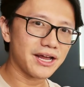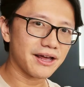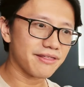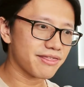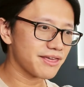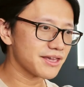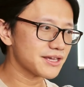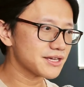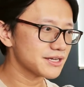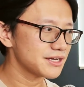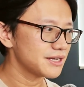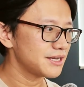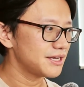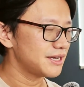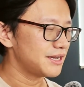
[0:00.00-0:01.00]
I think,
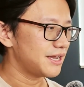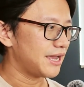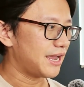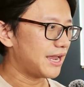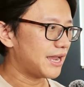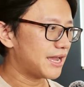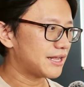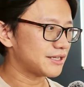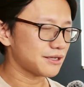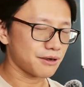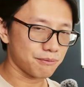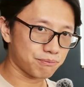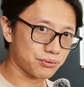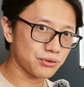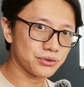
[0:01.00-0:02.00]
and
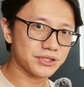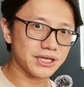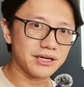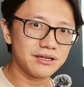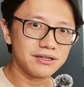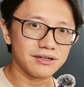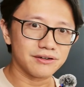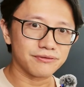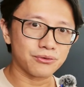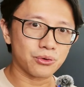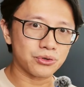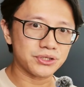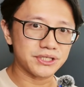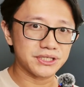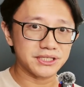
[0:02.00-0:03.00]
Prusa, of
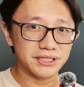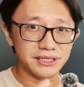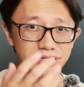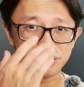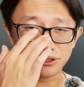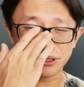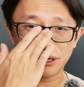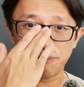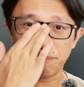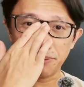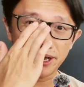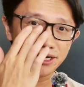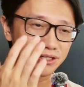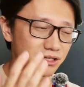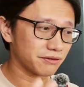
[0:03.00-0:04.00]
course, is another
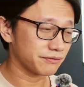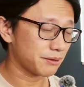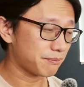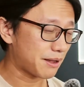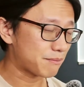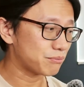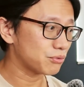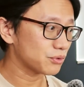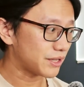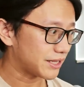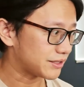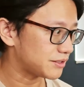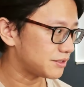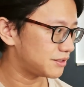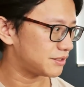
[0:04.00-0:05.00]
competitor of the Bambu
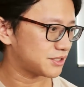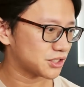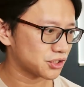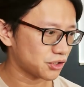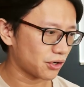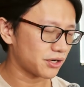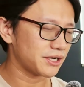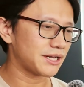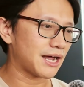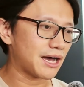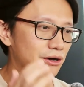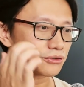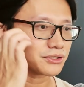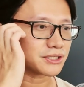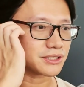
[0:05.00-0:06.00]
that started
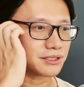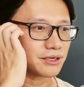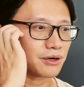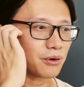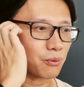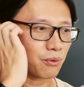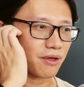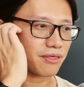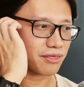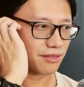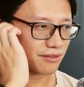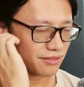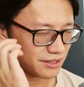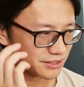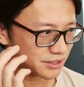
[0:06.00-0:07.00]
out with
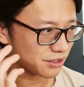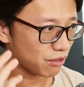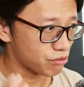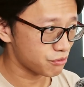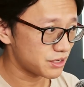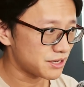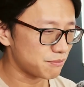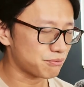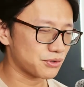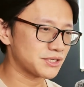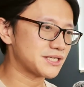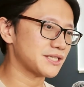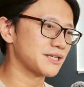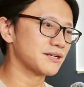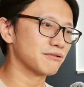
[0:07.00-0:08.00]
this 3D
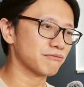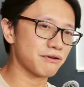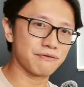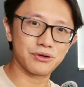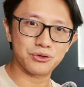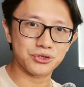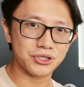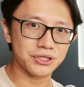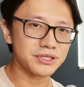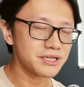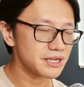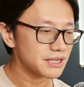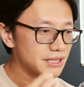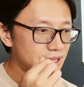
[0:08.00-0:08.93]
printing revolution.